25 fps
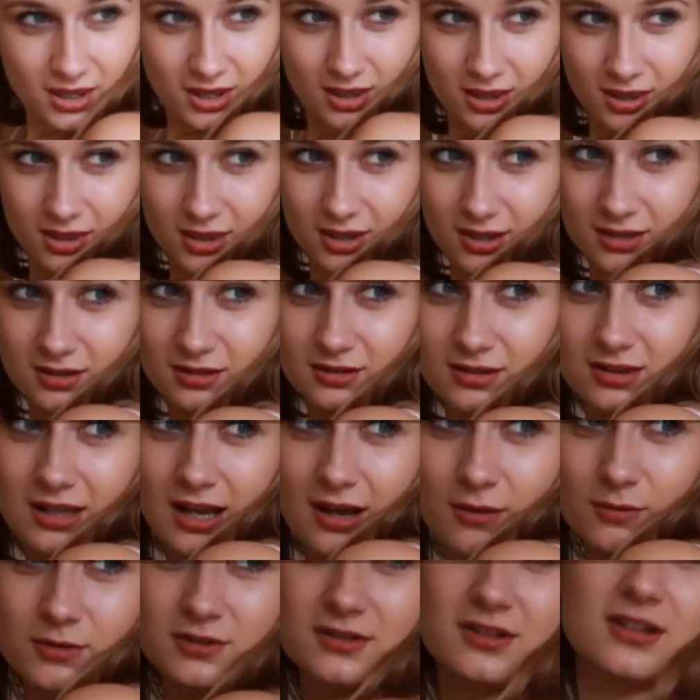think
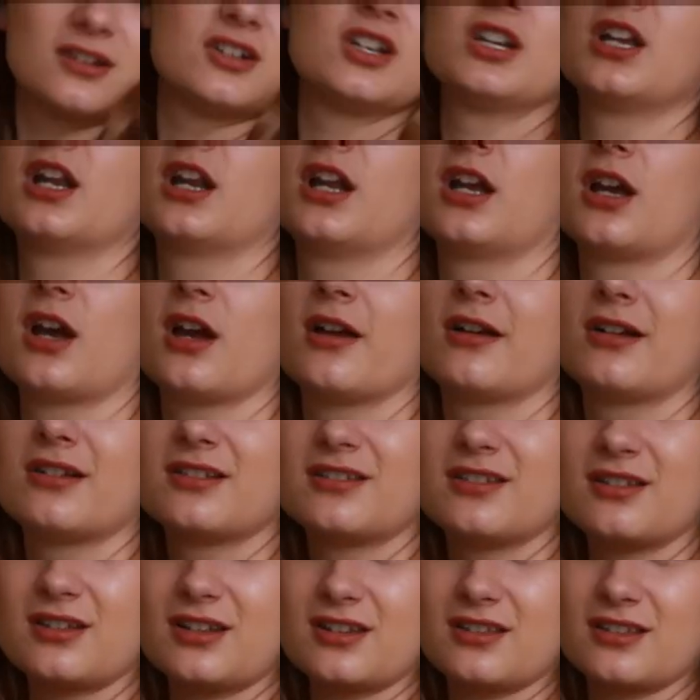that one's actually gonna go,
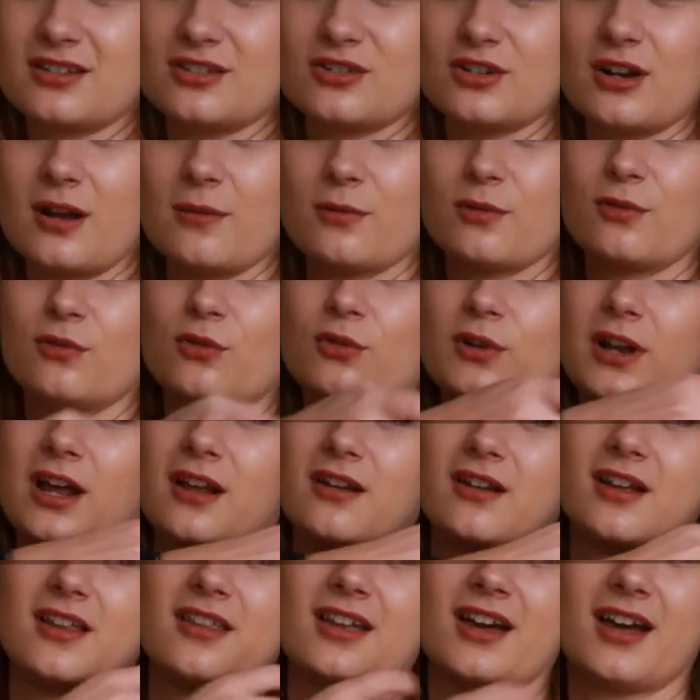because like the straps fall
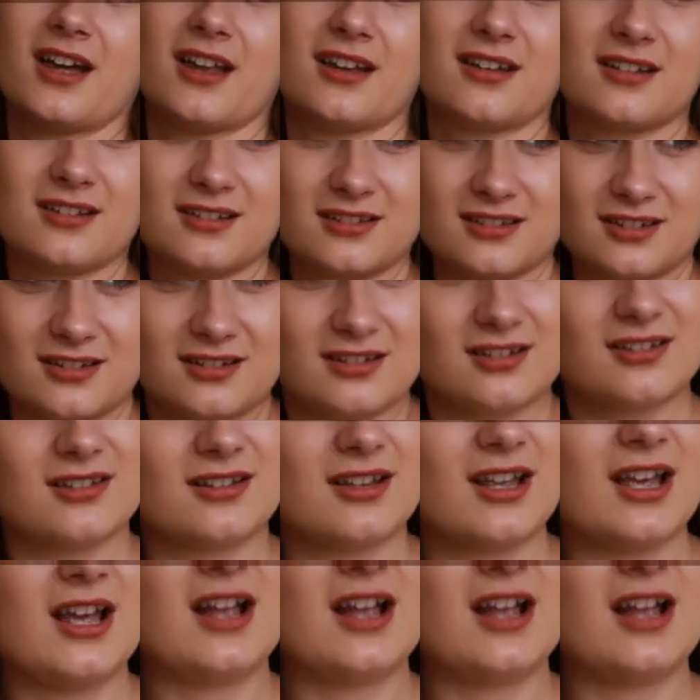down like that and it's just,